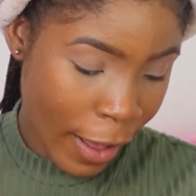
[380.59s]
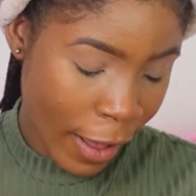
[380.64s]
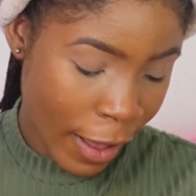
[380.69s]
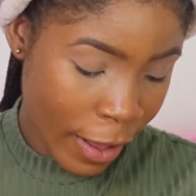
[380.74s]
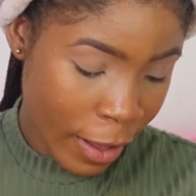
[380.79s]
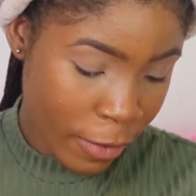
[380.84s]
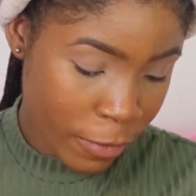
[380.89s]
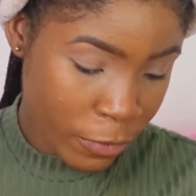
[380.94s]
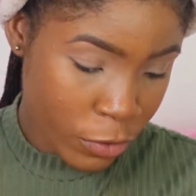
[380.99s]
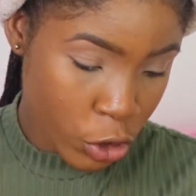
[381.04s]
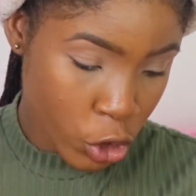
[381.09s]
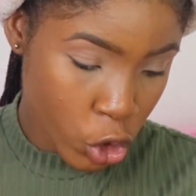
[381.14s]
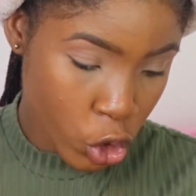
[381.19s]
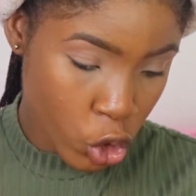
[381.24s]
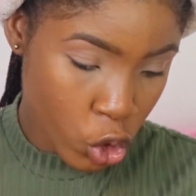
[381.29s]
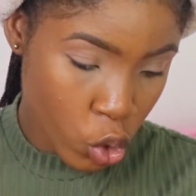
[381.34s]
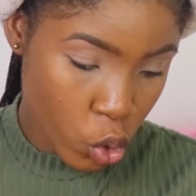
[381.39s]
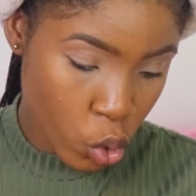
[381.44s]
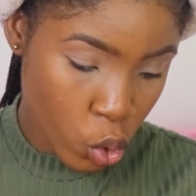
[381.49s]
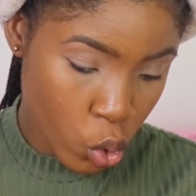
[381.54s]
have
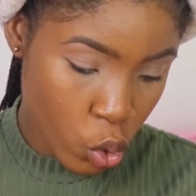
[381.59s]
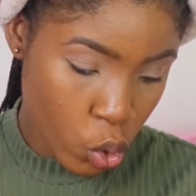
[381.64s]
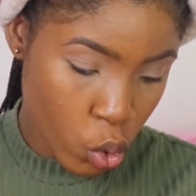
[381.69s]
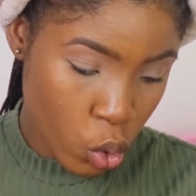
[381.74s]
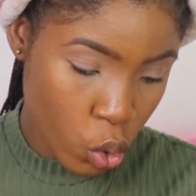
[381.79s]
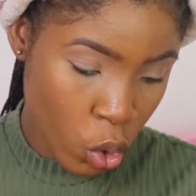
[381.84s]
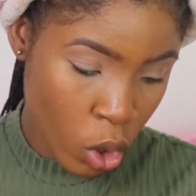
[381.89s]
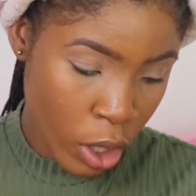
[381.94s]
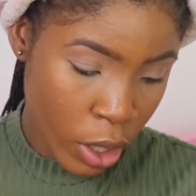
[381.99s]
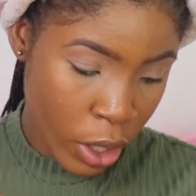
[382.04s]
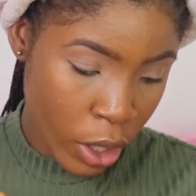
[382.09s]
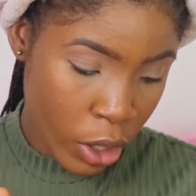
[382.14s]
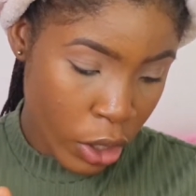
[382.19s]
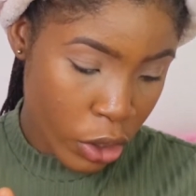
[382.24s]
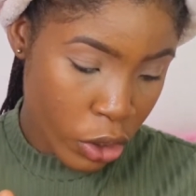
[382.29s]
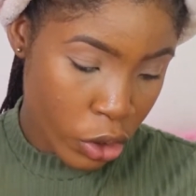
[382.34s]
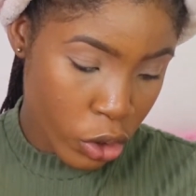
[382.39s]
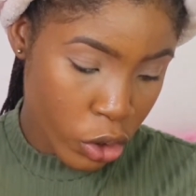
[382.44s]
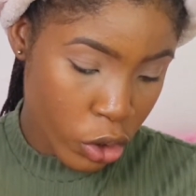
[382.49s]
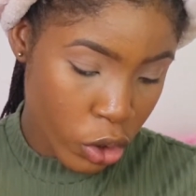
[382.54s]
to
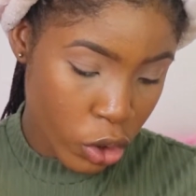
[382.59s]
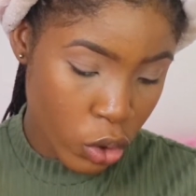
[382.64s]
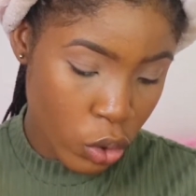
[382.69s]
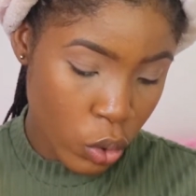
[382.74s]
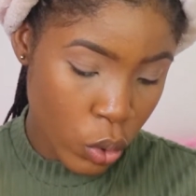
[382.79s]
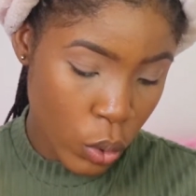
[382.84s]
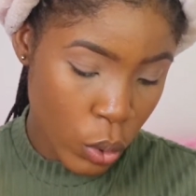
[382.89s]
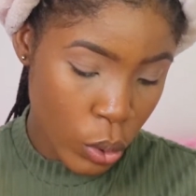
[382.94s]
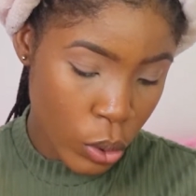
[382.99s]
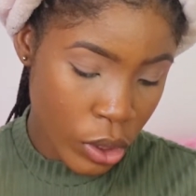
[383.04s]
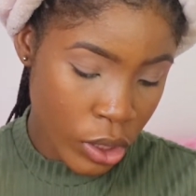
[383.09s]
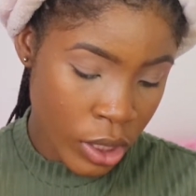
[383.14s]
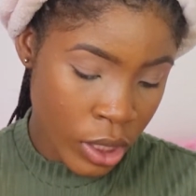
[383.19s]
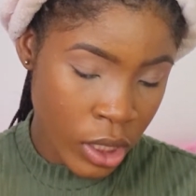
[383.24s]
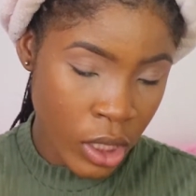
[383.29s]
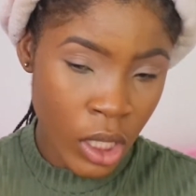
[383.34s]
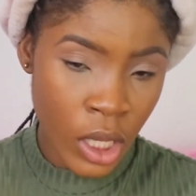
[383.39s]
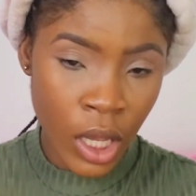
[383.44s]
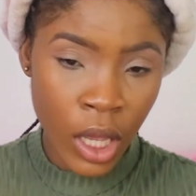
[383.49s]
use